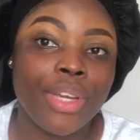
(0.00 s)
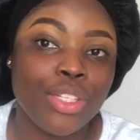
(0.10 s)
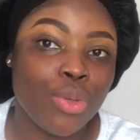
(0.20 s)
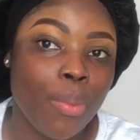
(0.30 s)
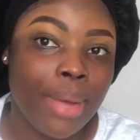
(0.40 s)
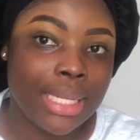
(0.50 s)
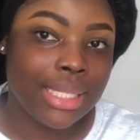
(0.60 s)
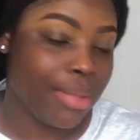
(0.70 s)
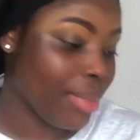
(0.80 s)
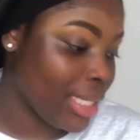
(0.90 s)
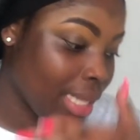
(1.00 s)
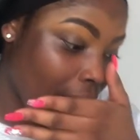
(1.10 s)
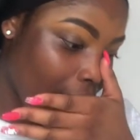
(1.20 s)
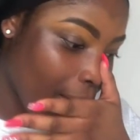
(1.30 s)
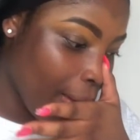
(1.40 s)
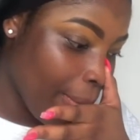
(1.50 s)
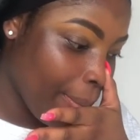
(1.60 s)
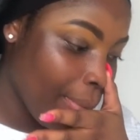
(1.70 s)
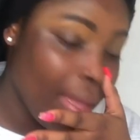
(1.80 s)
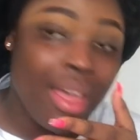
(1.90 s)
so back to the matter.
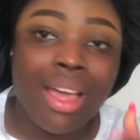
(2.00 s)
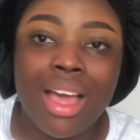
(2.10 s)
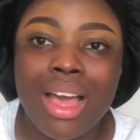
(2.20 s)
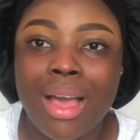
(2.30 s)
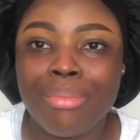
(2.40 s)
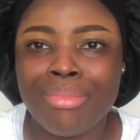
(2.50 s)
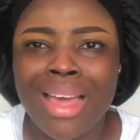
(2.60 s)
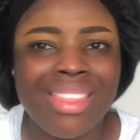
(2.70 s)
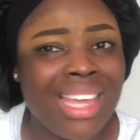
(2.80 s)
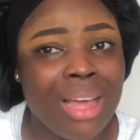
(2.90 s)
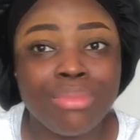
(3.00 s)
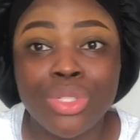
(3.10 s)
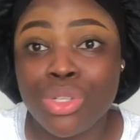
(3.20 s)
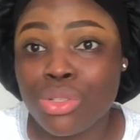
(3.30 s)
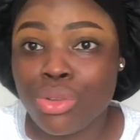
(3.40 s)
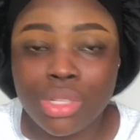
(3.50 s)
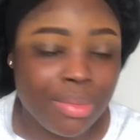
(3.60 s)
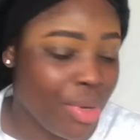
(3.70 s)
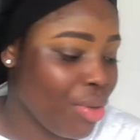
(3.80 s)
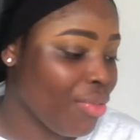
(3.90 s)
I think I'm just going to be
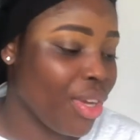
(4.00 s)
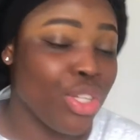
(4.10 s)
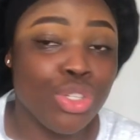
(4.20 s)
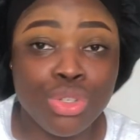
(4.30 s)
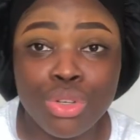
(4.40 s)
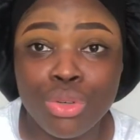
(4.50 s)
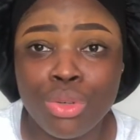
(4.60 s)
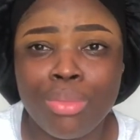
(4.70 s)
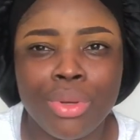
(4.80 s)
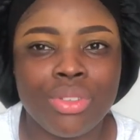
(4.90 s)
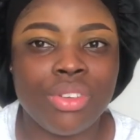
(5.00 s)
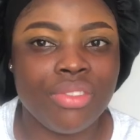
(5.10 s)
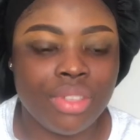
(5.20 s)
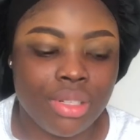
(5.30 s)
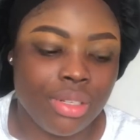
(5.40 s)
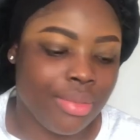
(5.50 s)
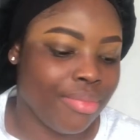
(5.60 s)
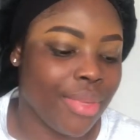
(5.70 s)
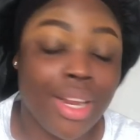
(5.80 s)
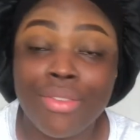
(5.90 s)
going for a nude look because obviously
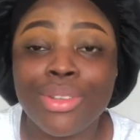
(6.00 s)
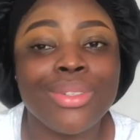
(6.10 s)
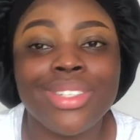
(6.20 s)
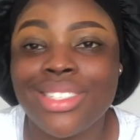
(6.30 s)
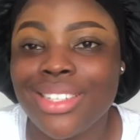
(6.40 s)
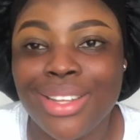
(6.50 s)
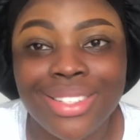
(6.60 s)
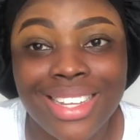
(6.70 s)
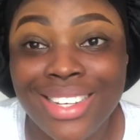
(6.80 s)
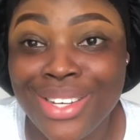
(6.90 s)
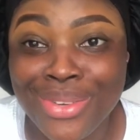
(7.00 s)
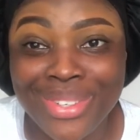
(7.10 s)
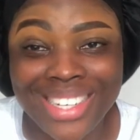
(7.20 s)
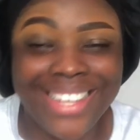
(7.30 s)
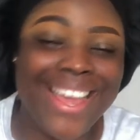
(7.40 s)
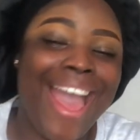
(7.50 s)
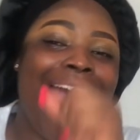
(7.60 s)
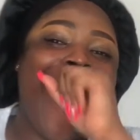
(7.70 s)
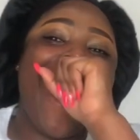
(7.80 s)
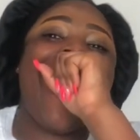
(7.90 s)
I never do anything else like nude.
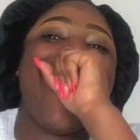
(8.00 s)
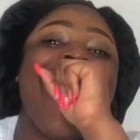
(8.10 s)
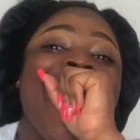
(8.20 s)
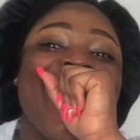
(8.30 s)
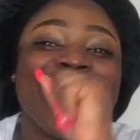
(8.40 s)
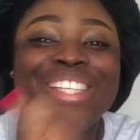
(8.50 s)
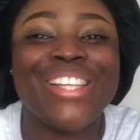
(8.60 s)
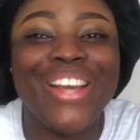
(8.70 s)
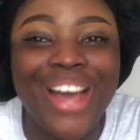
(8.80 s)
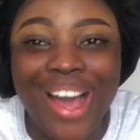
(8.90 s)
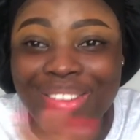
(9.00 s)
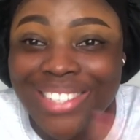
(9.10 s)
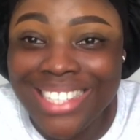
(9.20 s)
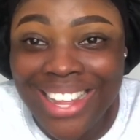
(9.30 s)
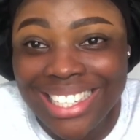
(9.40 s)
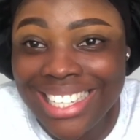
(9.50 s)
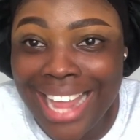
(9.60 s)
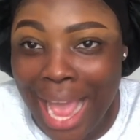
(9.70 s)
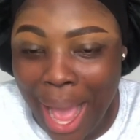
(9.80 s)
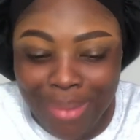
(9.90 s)
So I'm sounding
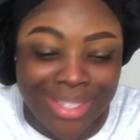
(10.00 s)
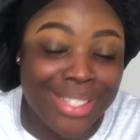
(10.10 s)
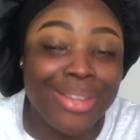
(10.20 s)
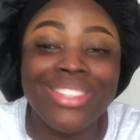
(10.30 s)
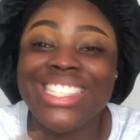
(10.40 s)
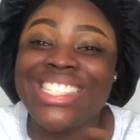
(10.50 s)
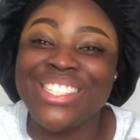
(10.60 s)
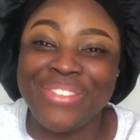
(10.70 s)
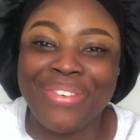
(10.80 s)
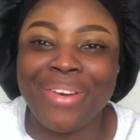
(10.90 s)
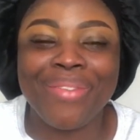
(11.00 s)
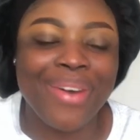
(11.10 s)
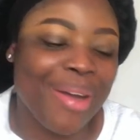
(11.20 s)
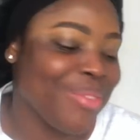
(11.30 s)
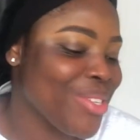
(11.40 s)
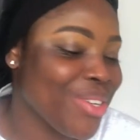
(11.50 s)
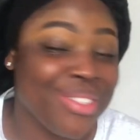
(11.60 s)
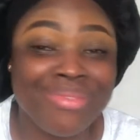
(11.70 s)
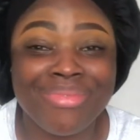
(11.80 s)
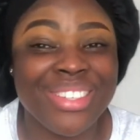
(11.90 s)
like I'm doing something different, but I'm just going to
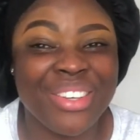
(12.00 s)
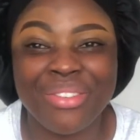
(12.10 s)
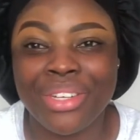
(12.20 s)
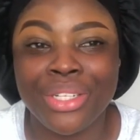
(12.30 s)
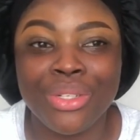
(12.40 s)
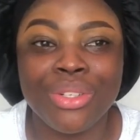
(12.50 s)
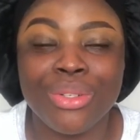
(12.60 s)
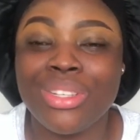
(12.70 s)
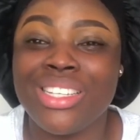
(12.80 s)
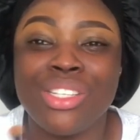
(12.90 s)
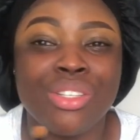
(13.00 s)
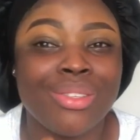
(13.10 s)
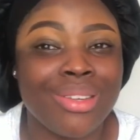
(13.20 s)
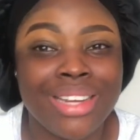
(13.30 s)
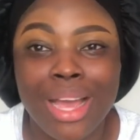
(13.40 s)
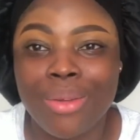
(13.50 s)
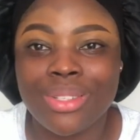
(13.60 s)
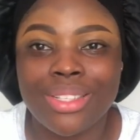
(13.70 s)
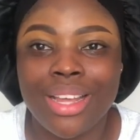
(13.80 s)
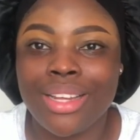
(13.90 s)
be going for a nude look. It's sunny
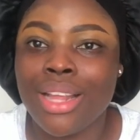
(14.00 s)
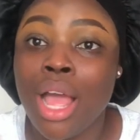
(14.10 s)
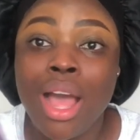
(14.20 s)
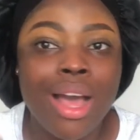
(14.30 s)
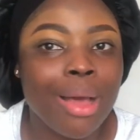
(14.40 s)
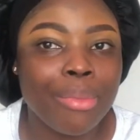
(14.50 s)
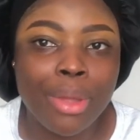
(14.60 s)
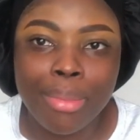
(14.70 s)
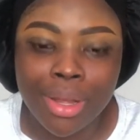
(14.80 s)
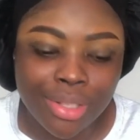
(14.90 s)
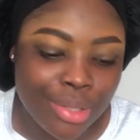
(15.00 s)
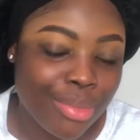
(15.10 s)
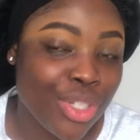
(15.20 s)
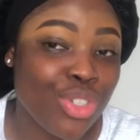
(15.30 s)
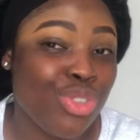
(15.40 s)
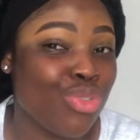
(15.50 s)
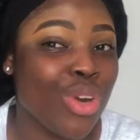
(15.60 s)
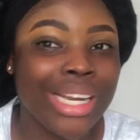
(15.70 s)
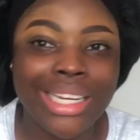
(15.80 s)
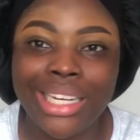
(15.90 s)
outside. I'm not about to be
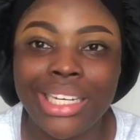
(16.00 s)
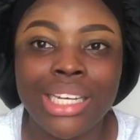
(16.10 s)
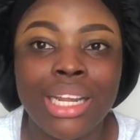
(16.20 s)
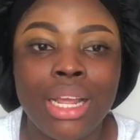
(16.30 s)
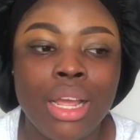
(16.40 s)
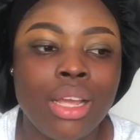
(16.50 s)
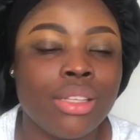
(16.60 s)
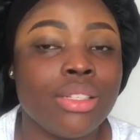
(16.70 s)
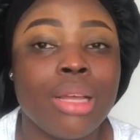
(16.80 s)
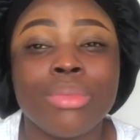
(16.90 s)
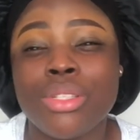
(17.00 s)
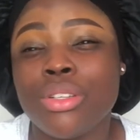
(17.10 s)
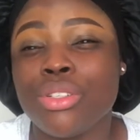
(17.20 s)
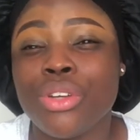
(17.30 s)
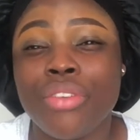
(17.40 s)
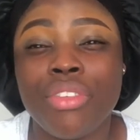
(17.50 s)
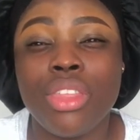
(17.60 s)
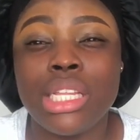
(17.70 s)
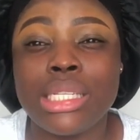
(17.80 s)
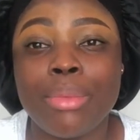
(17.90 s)
struggling, so I'm just going to do everything
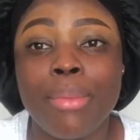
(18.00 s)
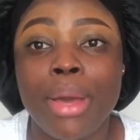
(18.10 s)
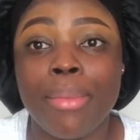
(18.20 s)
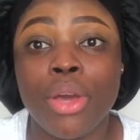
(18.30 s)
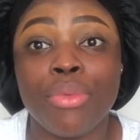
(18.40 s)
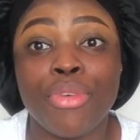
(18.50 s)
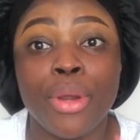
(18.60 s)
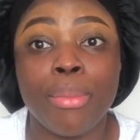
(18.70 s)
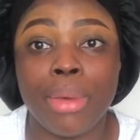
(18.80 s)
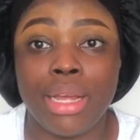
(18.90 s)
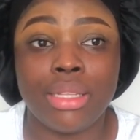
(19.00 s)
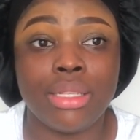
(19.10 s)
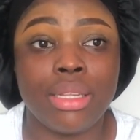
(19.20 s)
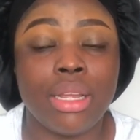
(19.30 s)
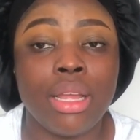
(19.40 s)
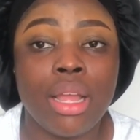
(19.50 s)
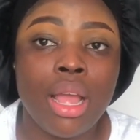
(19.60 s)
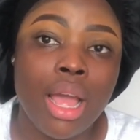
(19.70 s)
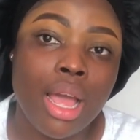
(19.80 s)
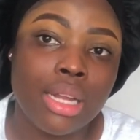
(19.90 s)
to make my makeup very matte
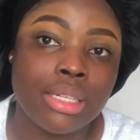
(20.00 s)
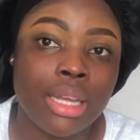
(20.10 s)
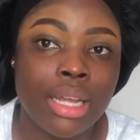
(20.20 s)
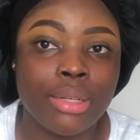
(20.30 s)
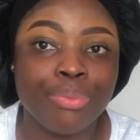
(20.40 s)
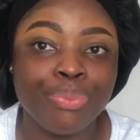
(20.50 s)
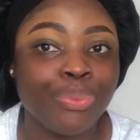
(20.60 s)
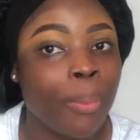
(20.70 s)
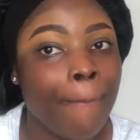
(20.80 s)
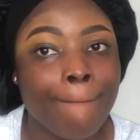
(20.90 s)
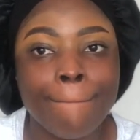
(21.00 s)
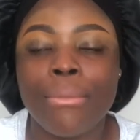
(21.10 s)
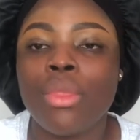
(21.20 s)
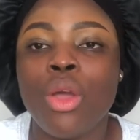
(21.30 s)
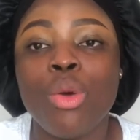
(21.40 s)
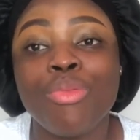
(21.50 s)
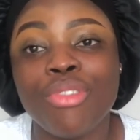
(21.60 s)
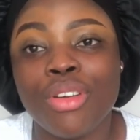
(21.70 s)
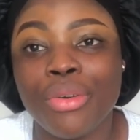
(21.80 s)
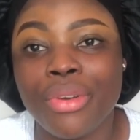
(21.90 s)
and then hope for
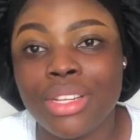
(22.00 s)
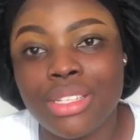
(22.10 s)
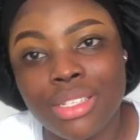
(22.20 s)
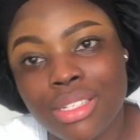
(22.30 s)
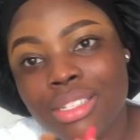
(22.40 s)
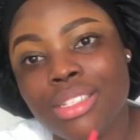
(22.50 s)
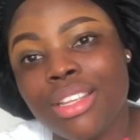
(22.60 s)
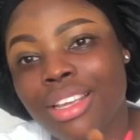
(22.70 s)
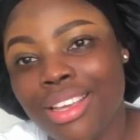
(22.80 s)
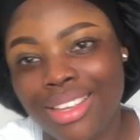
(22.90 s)
grace this day.